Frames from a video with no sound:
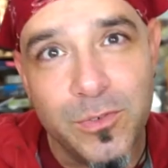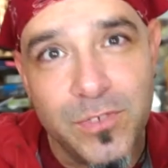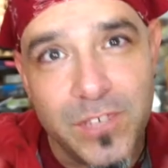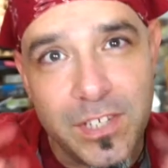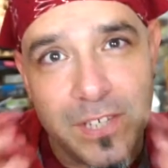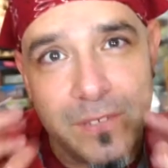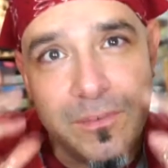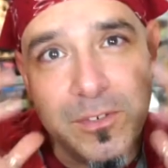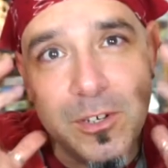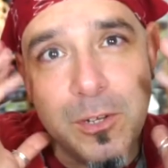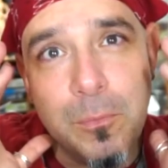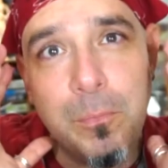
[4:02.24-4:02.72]
was
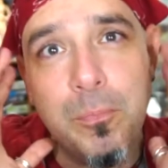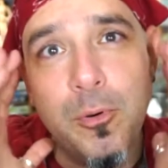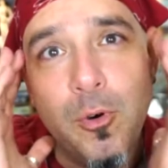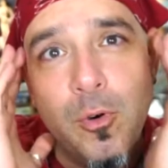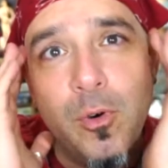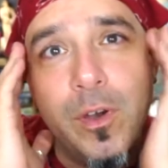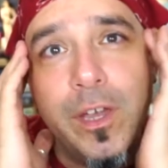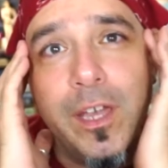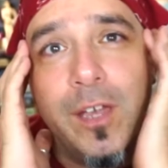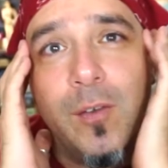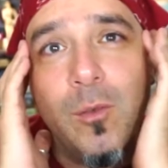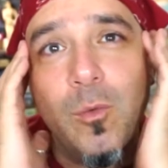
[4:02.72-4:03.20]
even a
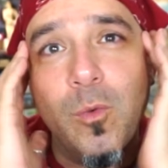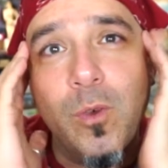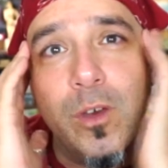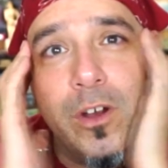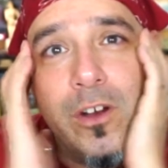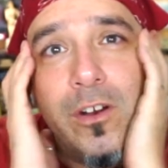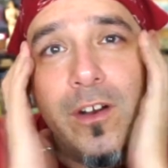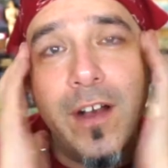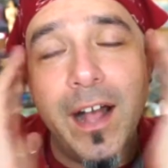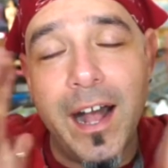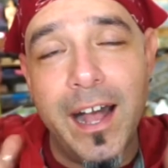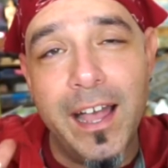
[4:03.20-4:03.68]
point
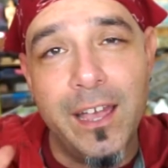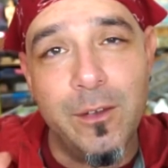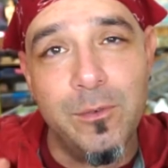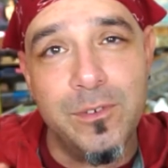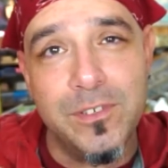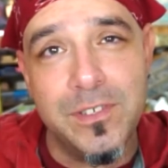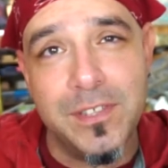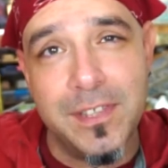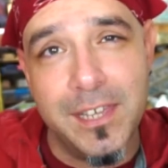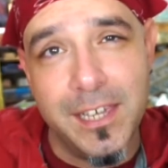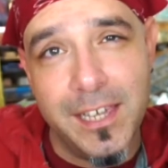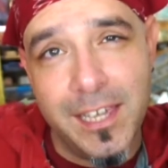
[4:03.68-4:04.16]
where I
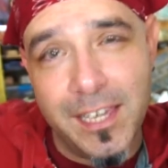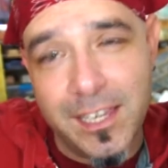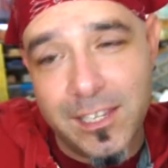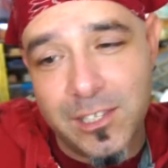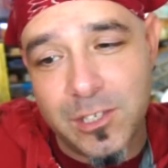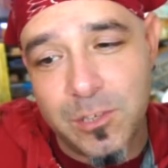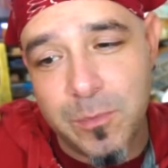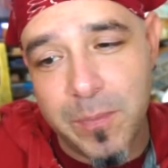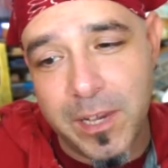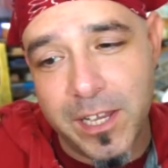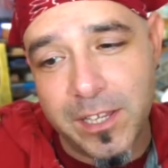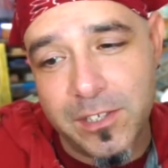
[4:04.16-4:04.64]
was thinking
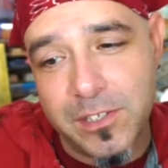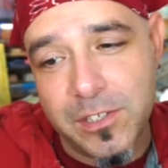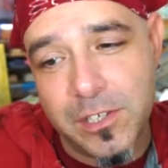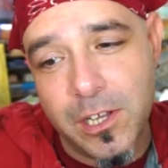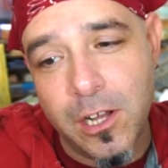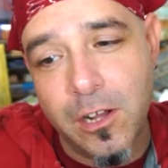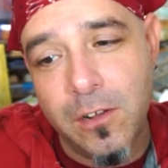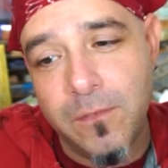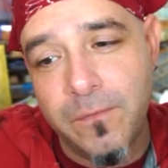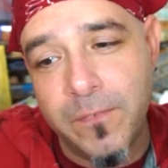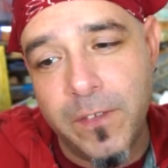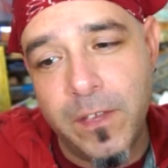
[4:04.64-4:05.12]
to
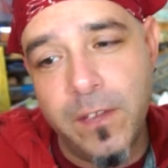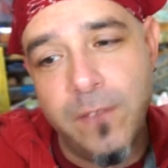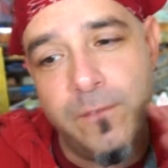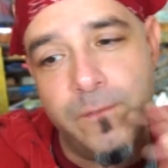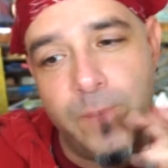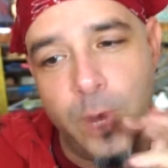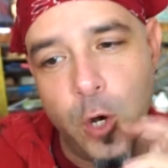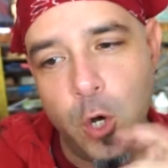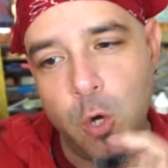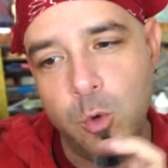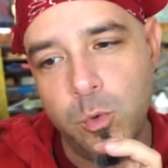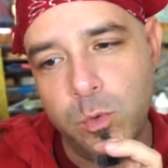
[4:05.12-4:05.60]
myself,
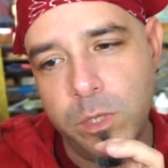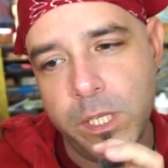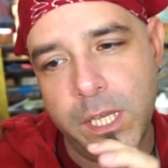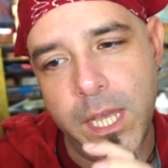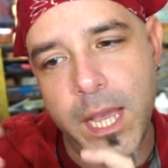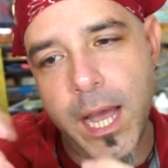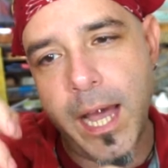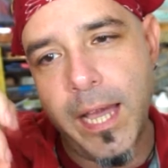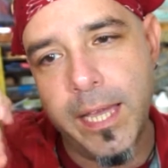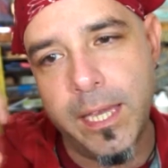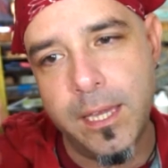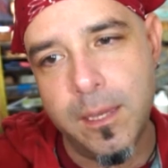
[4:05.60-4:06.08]
if
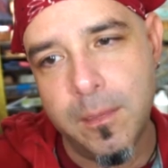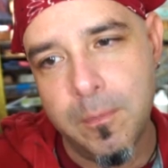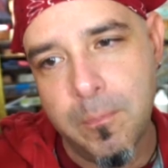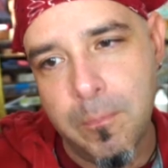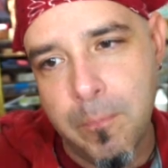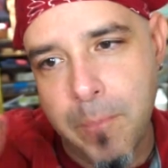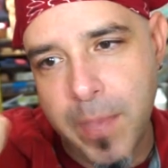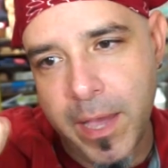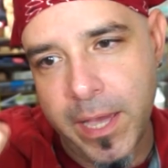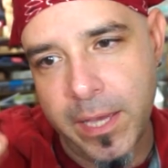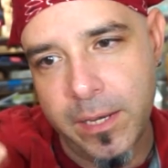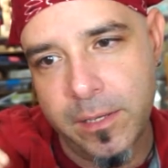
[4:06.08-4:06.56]
only I
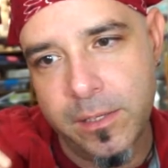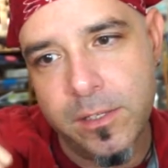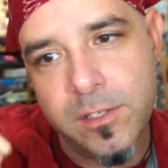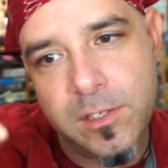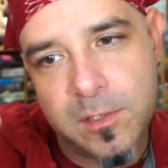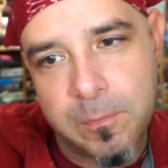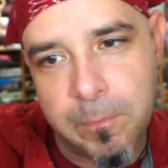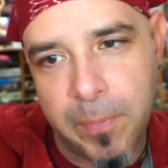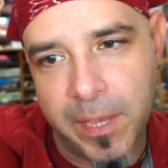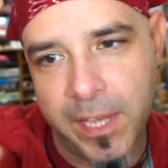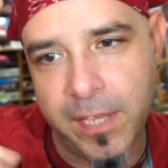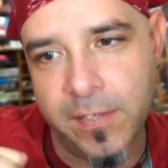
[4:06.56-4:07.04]
could bend
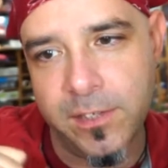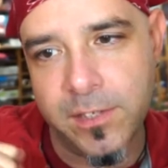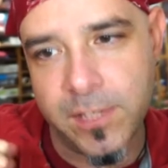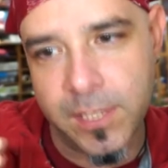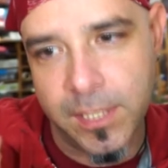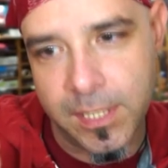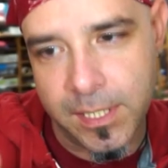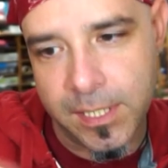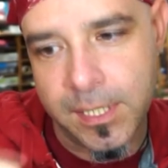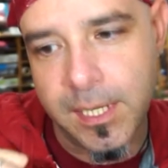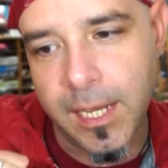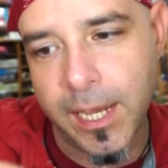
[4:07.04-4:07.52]
space
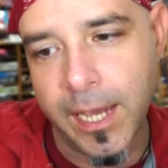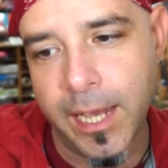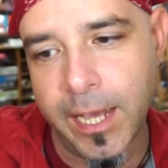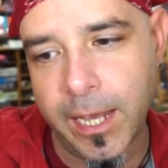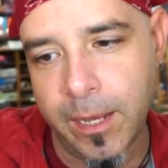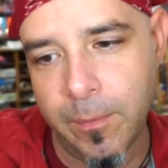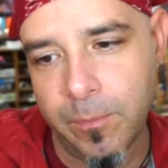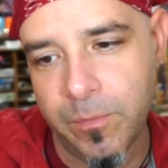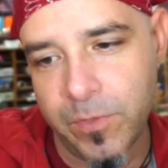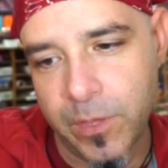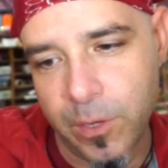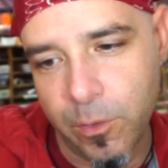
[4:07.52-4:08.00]
and
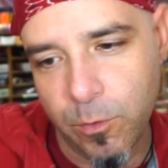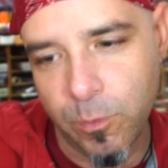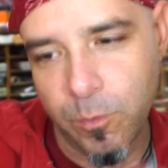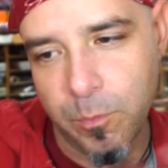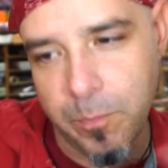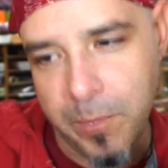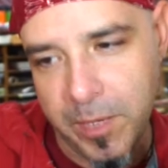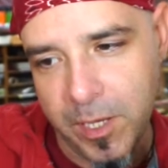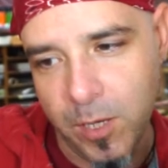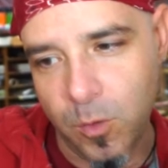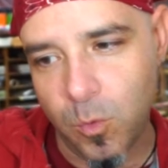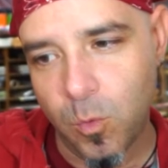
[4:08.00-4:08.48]
time, there
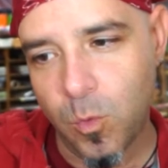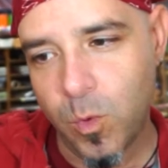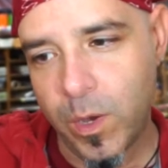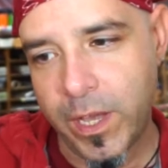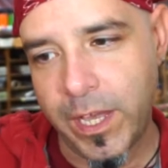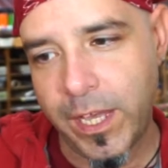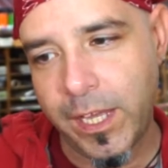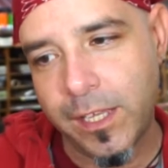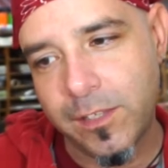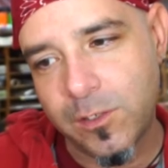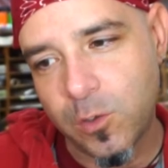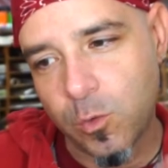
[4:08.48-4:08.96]
would be a
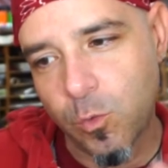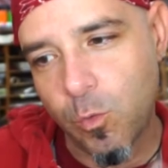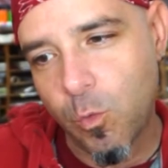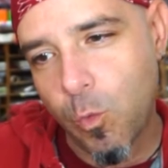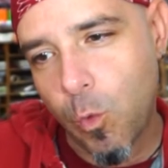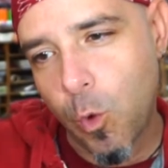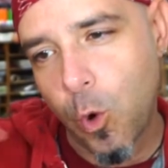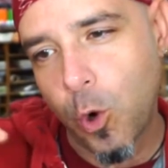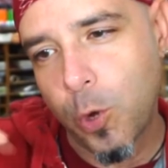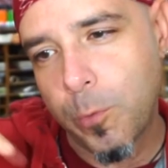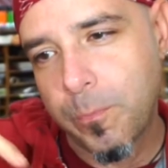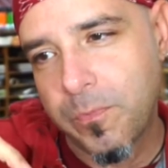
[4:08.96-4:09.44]
way to
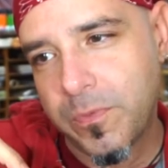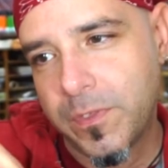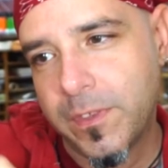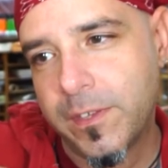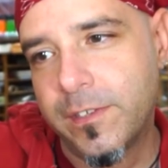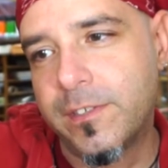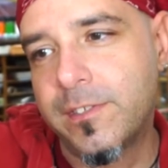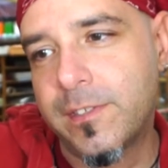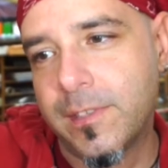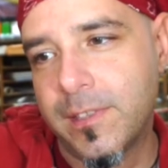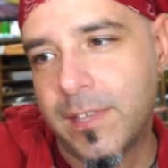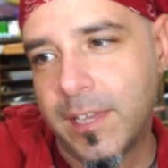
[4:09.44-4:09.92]
warp
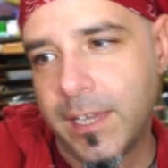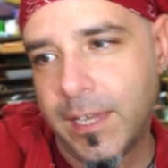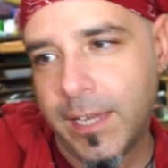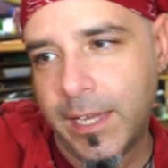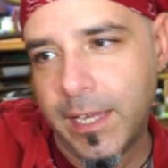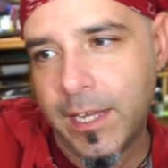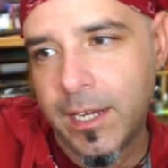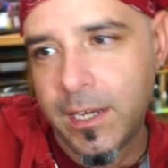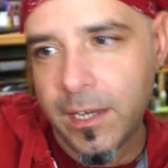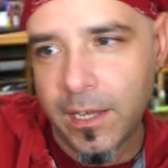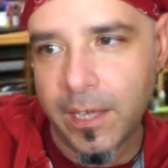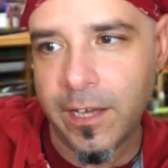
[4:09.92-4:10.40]
this thing
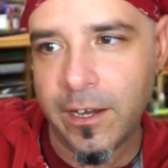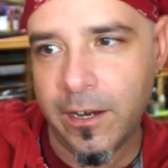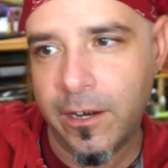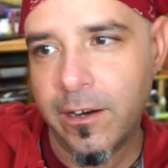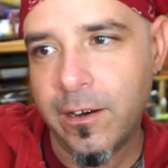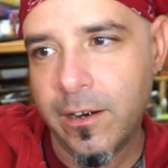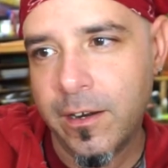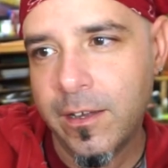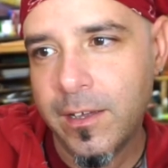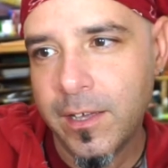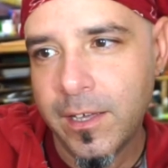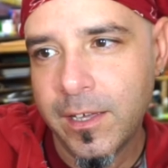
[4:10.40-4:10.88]
in
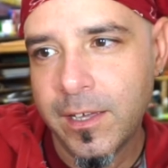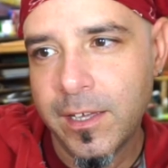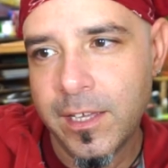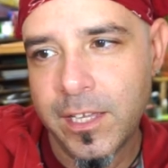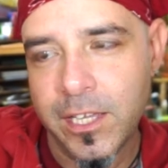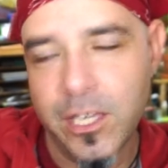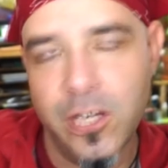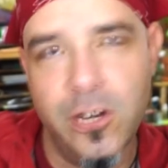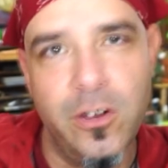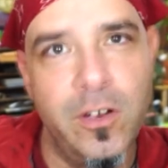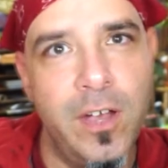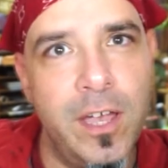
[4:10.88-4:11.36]
there.
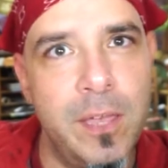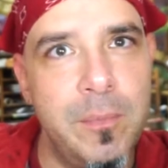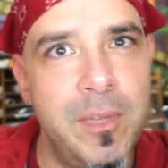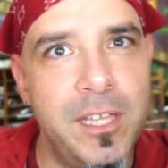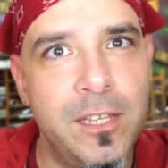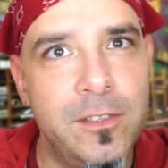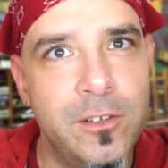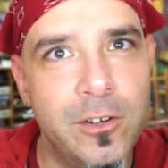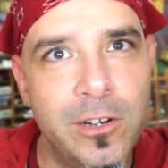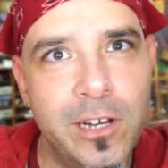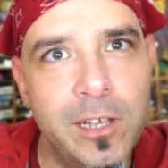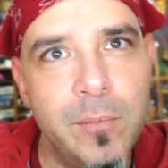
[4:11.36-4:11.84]
You know, I
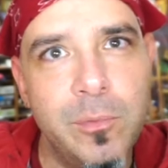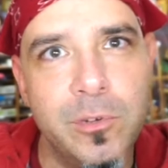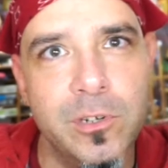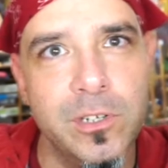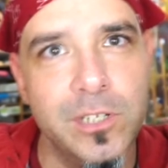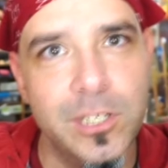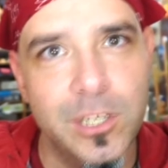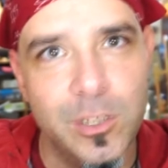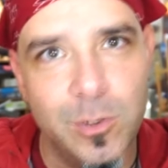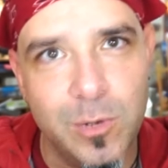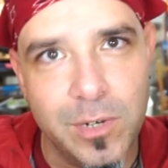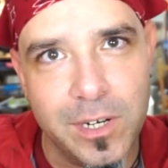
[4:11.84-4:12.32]
mean, they're able to
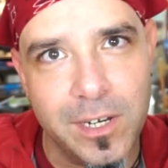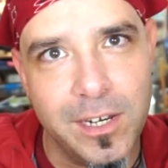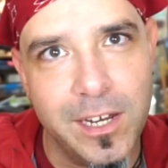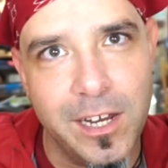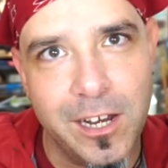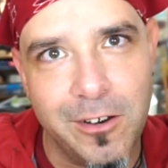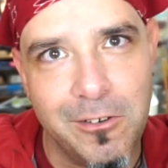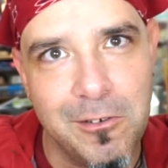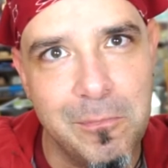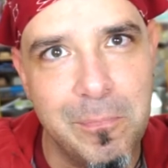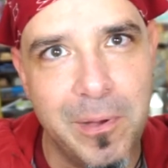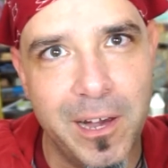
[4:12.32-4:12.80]
do it in
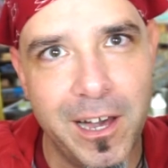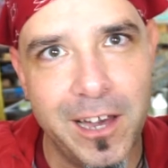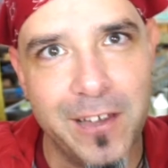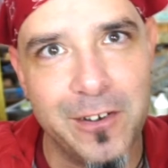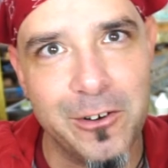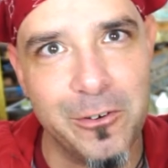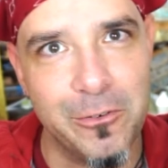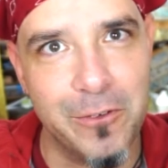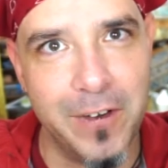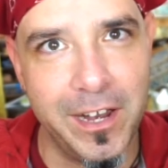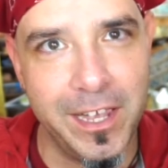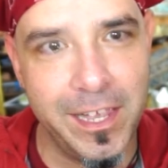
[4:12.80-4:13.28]
Harry
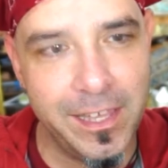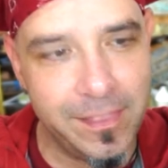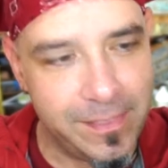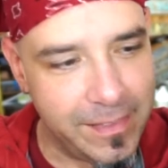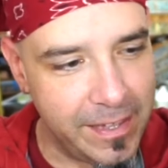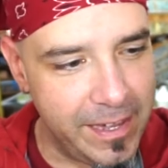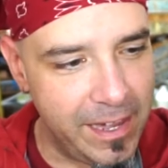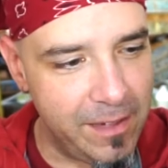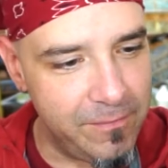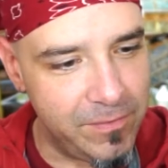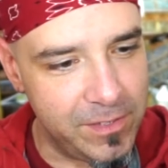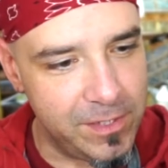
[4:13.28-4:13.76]
Potter, right?
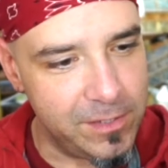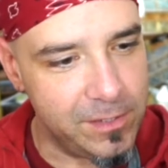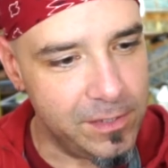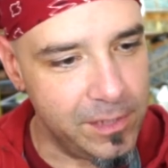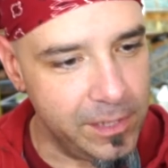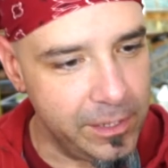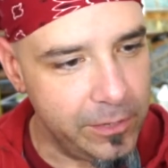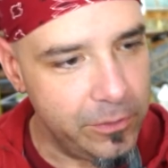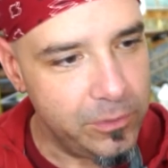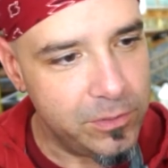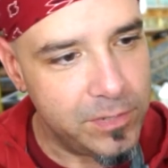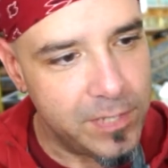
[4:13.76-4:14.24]
They have these
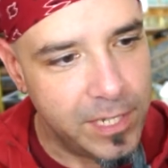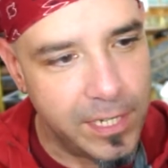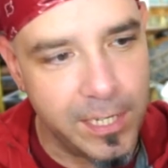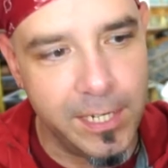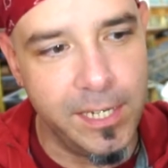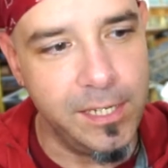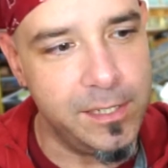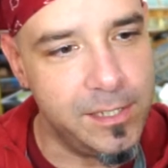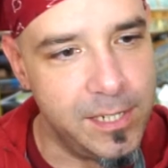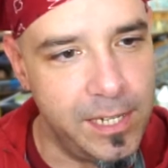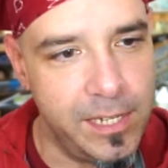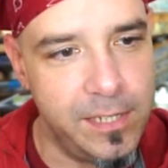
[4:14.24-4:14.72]
little
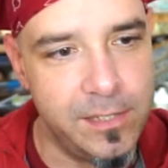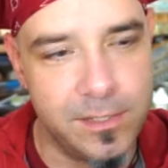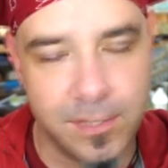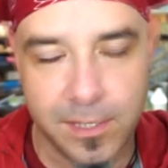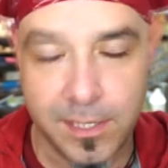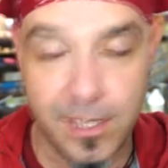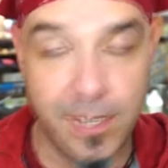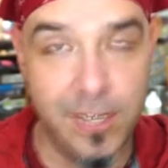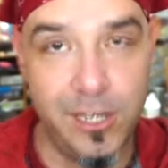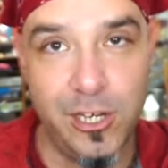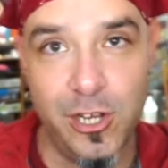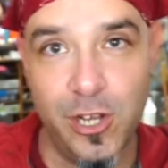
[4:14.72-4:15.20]
tiny tents,
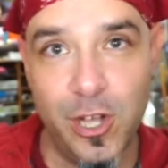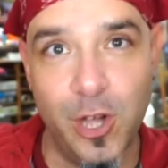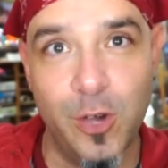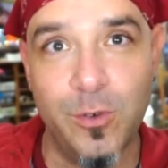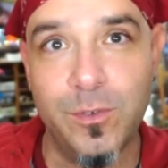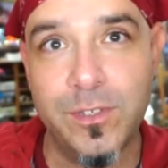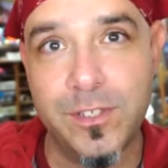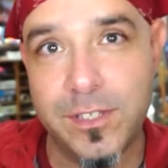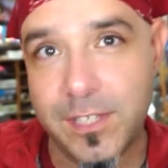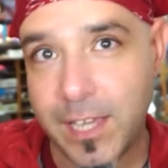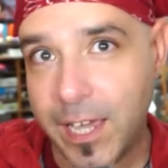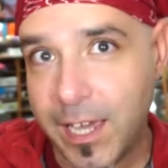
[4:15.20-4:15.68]
and then you
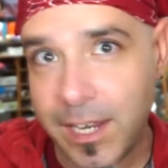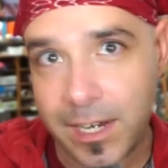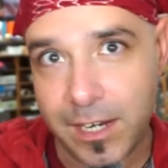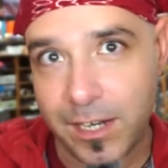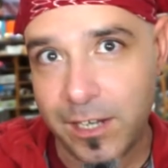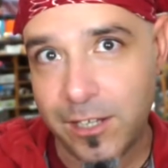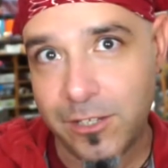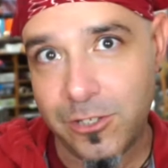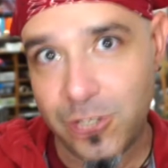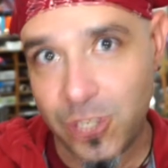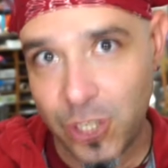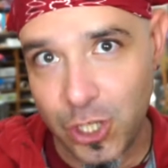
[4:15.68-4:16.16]
go inside, and
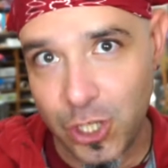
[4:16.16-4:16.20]
it's